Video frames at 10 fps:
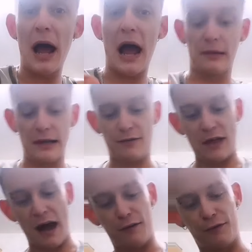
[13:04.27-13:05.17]
the
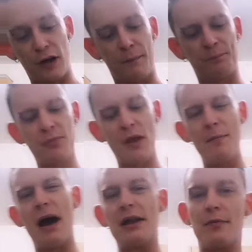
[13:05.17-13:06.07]
hob and leave that for
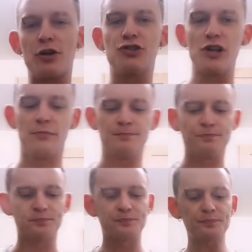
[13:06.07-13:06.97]
about an hour
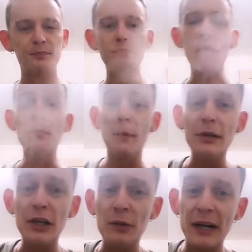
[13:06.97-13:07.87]
or two.
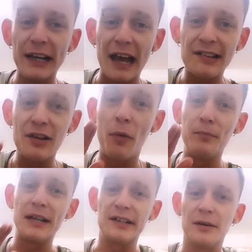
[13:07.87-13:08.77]
Bubbling
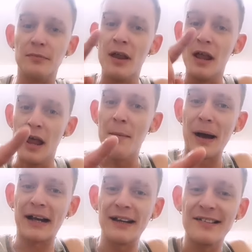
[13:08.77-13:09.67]
away, yes, on
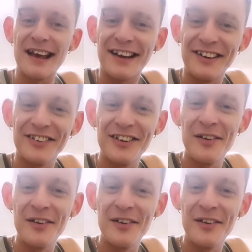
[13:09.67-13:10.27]
medium. Back in a